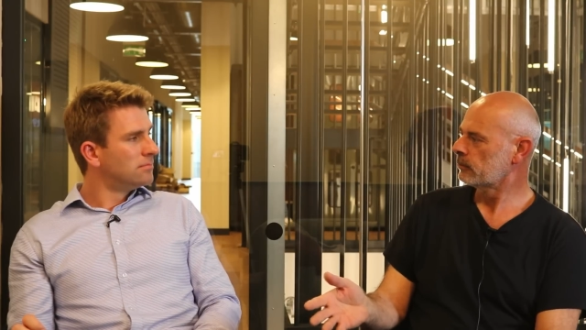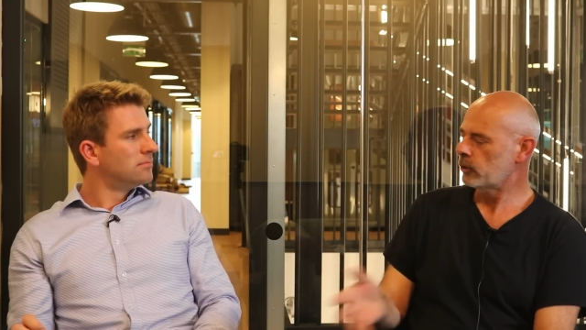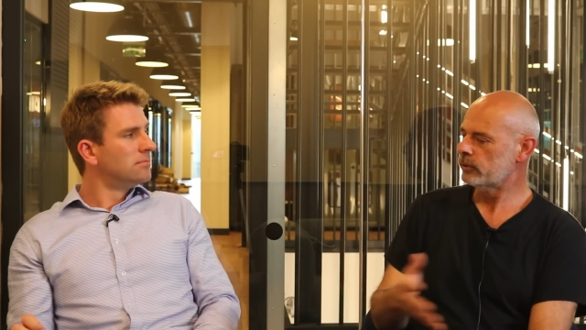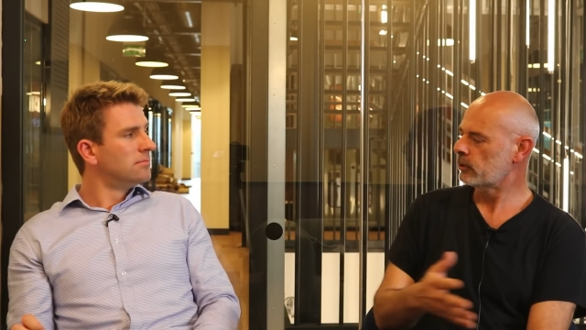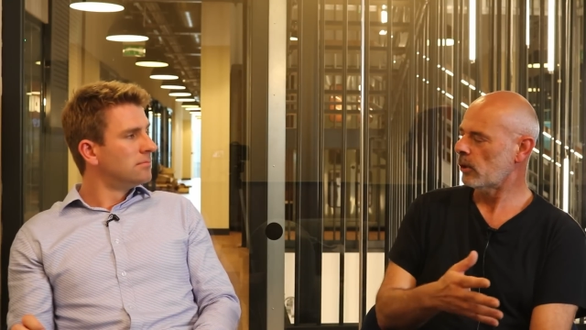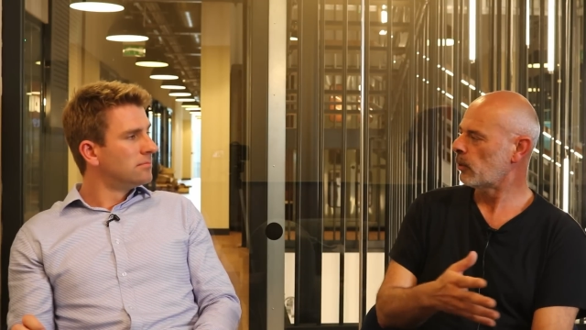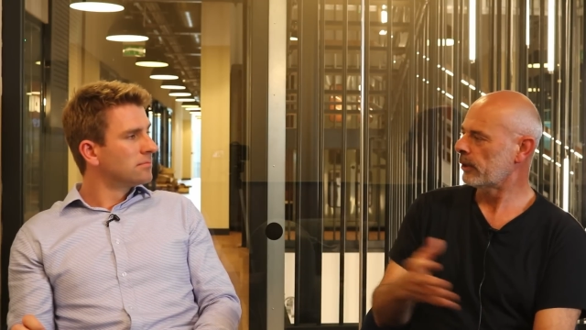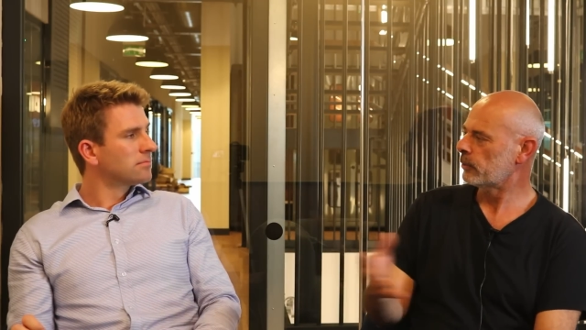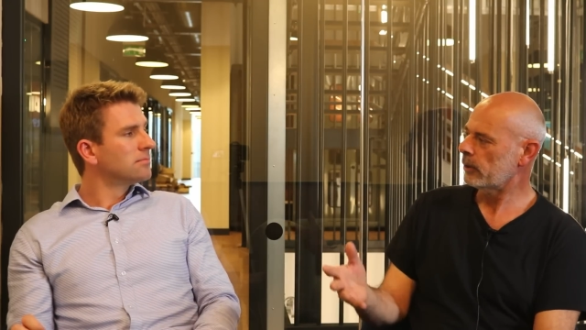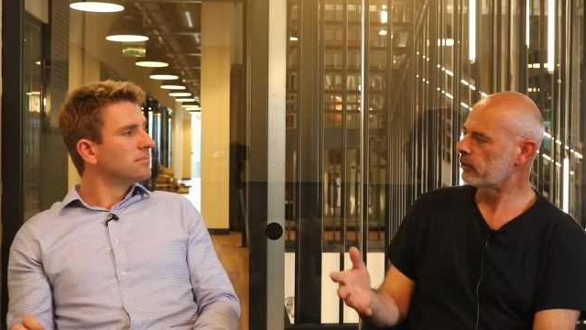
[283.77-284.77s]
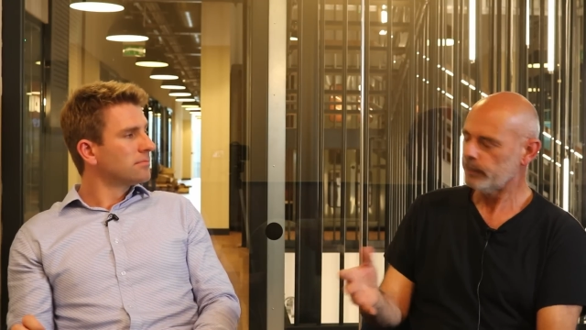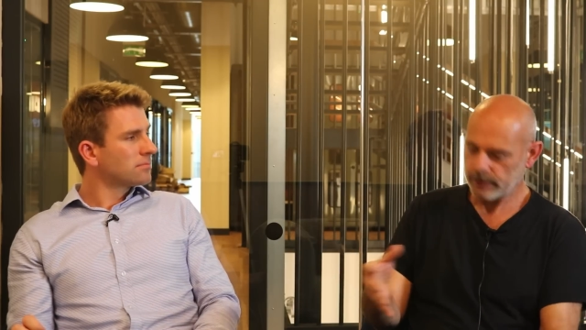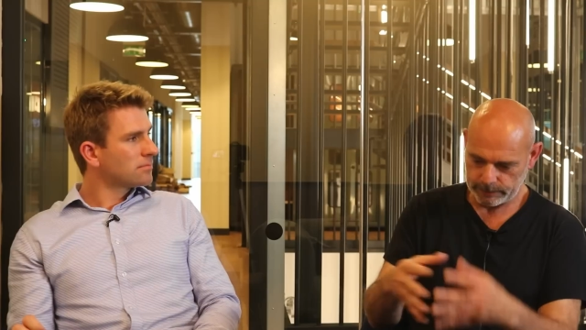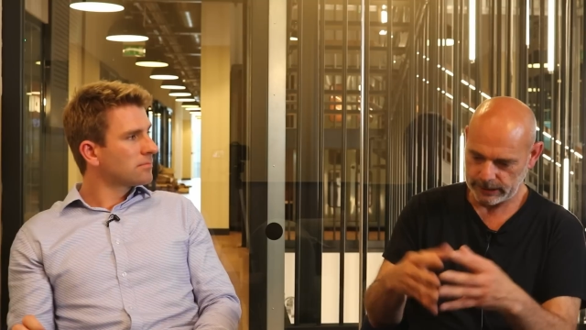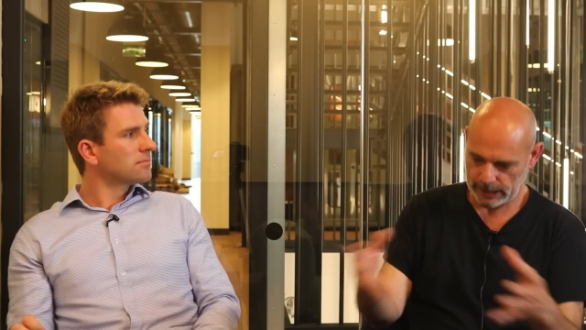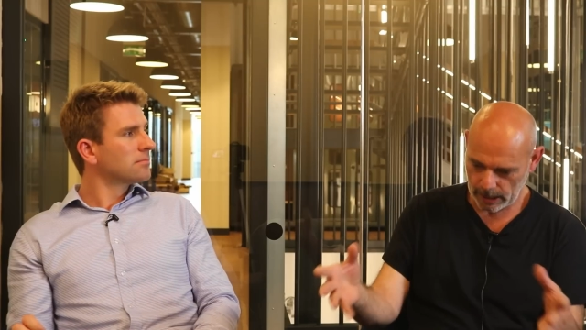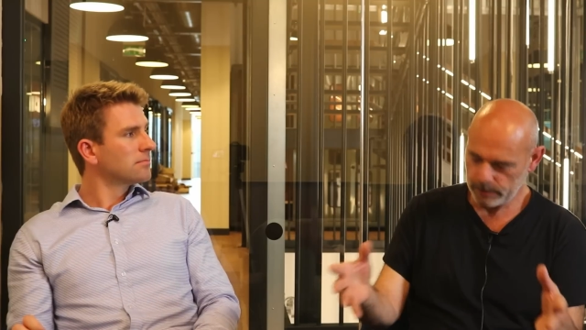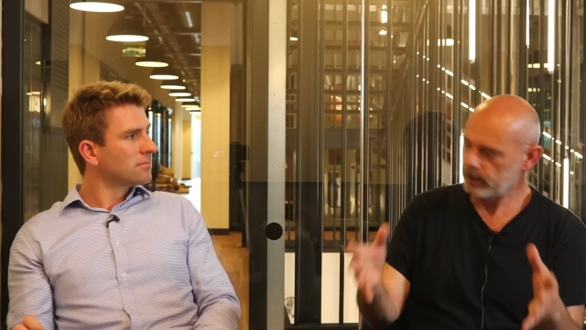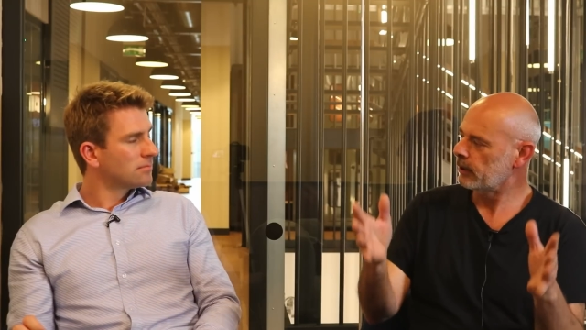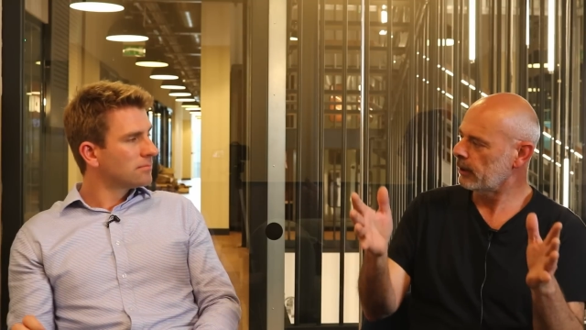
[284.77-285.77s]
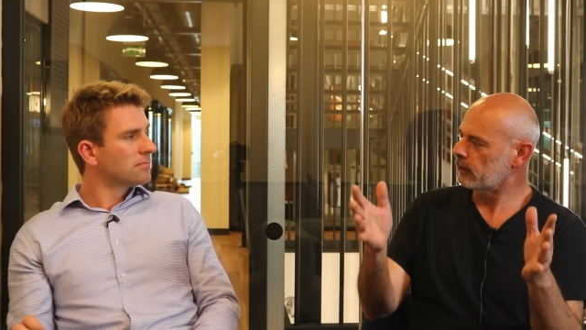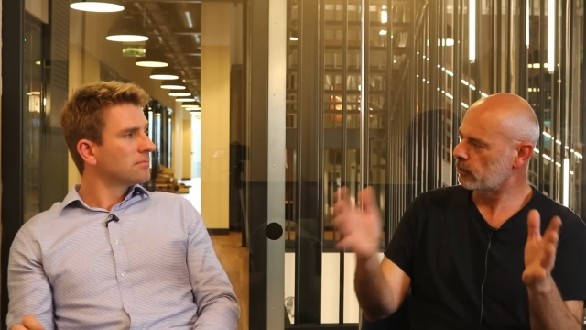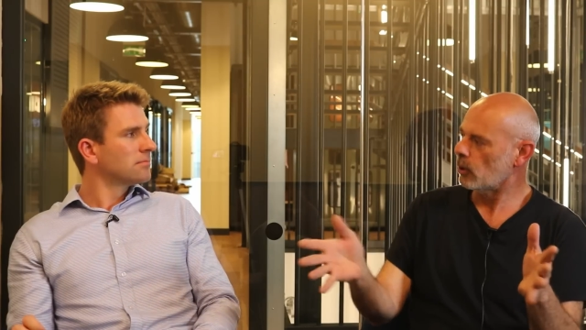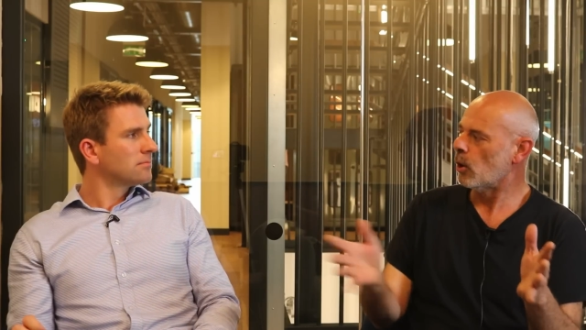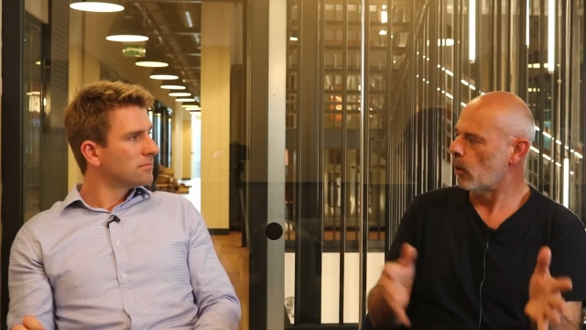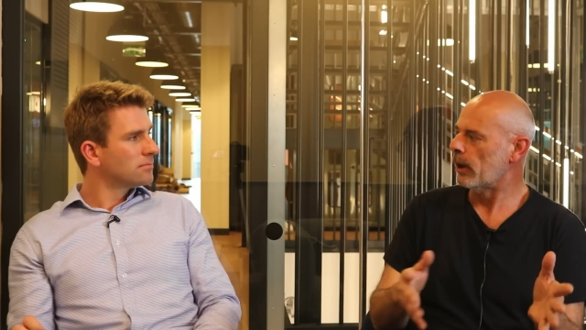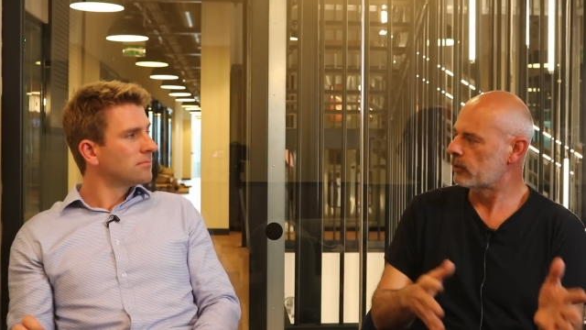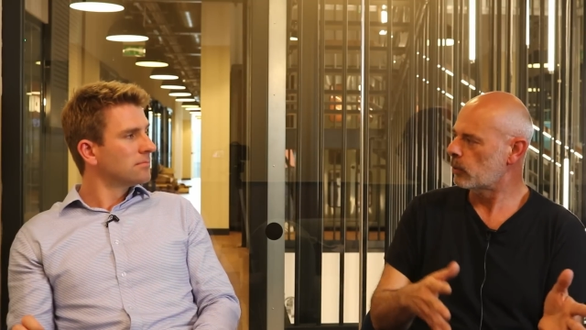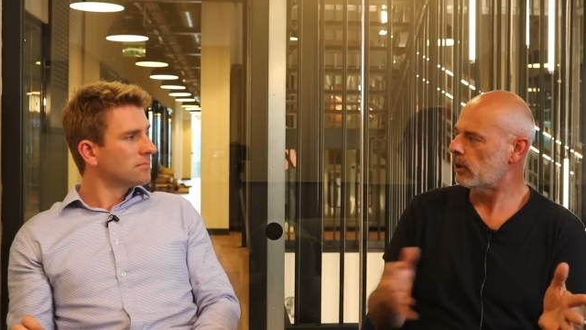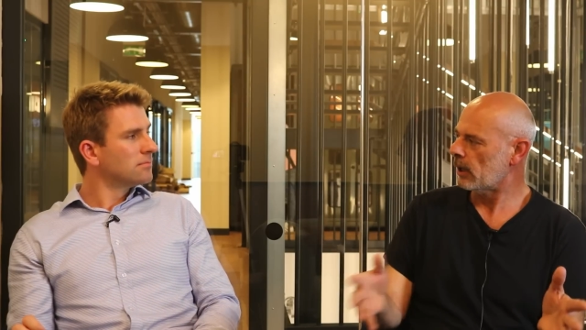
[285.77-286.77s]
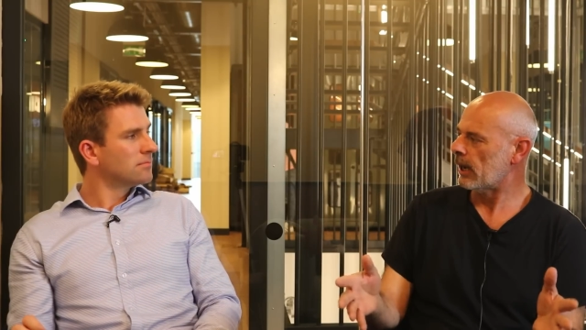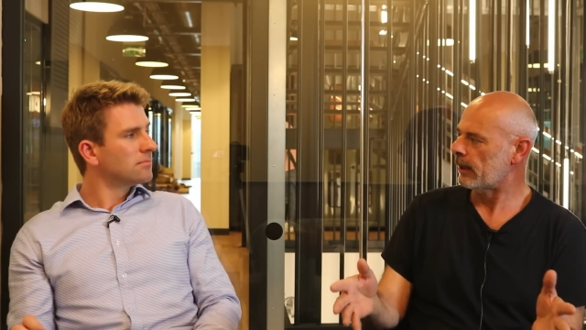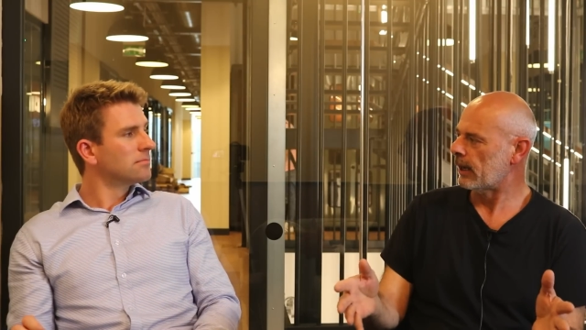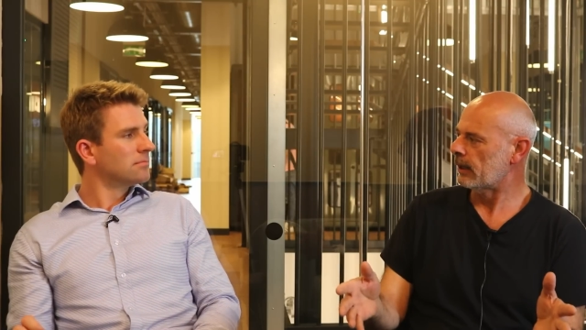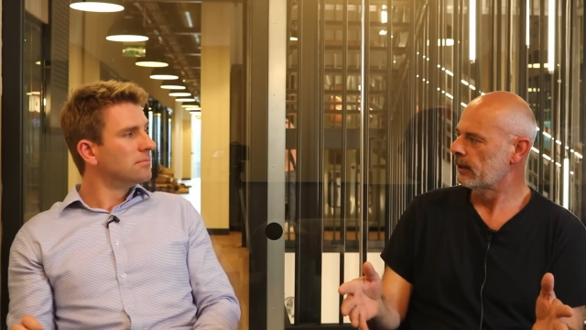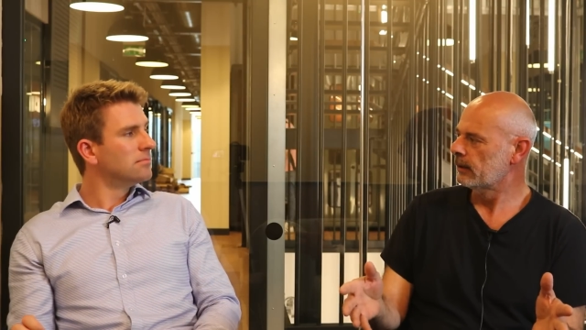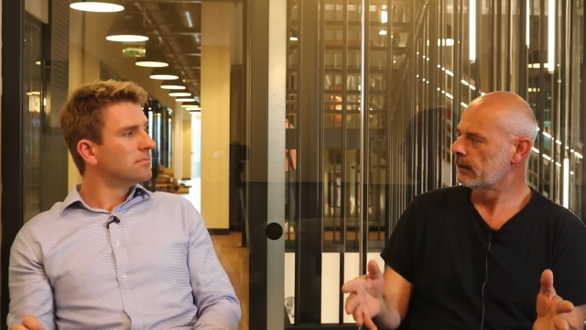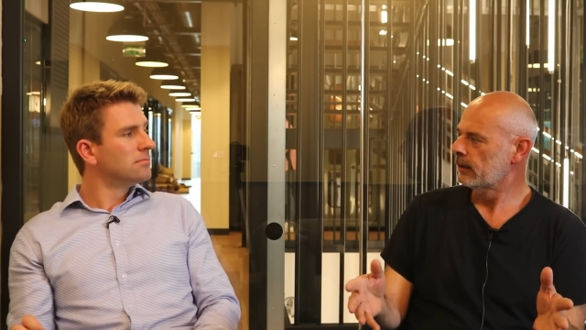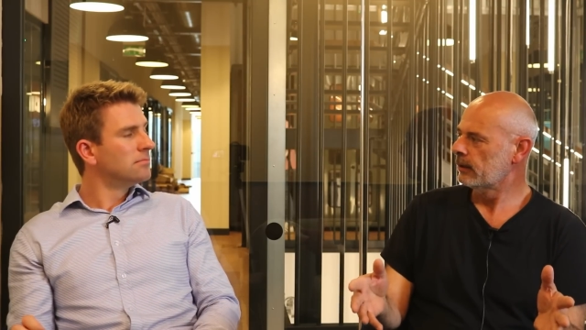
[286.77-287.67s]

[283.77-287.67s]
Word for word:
Speaker 1: Doesn't always work. Sometimes you can, but it doesn't always work like that. Mm.